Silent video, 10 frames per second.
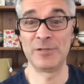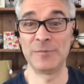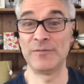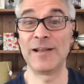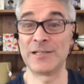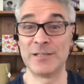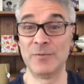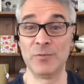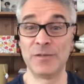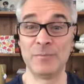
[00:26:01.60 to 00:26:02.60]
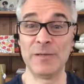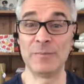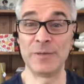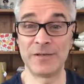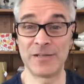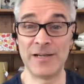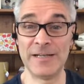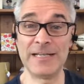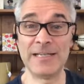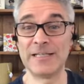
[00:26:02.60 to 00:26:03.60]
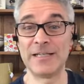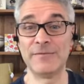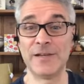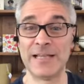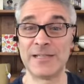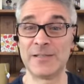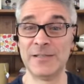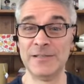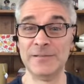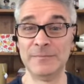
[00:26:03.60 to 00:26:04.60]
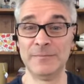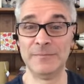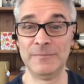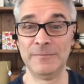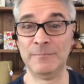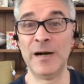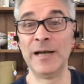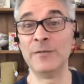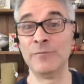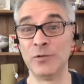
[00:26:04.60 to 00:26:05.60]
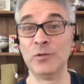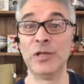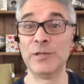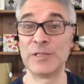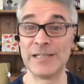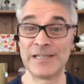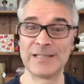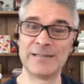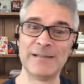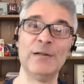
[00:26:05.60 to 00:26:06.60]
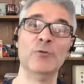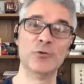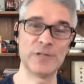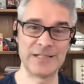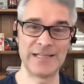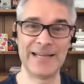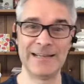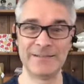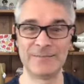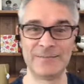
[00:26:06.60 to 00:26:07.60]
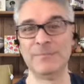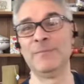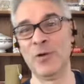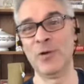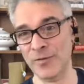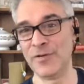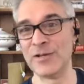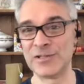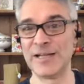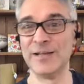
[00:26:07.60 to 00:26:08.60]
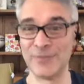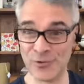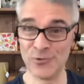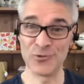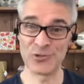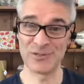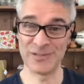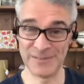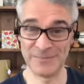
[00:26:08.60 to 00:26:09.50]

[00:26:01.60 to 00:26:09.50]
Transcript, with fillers: be flexible with me because I needed to give less than my full notice in order to get on the first day of the course to